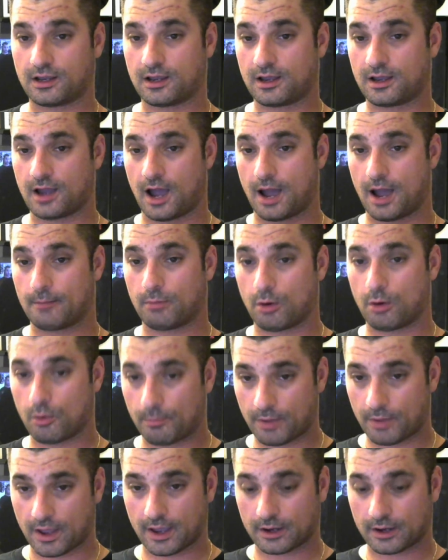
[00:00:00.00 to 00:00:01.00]
combo
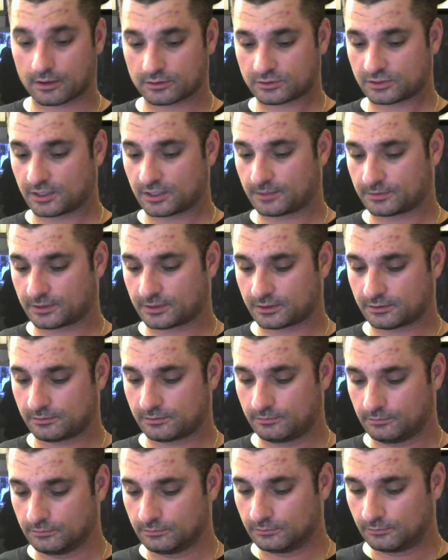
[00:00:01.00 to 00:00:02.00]
pack or something.
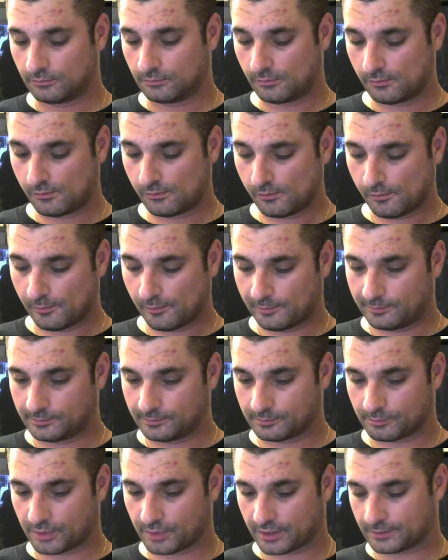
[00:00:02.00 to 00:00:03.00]

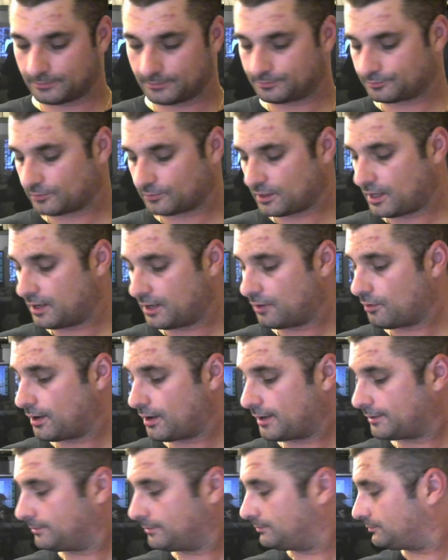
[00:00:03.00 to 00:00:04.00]
But
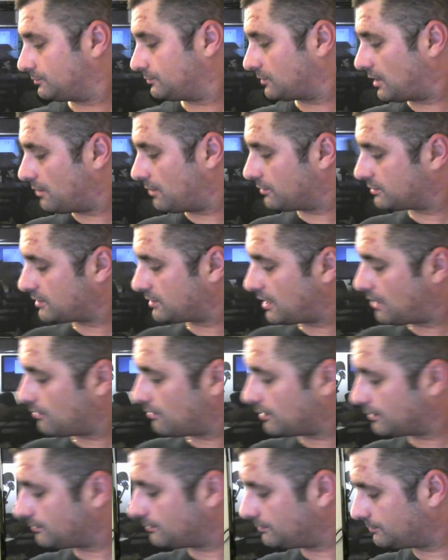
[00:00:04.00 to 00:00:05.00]
anyway, that was that
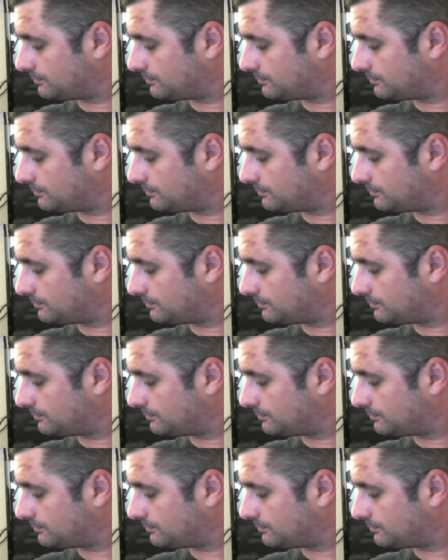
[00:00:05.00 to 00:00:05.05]
one.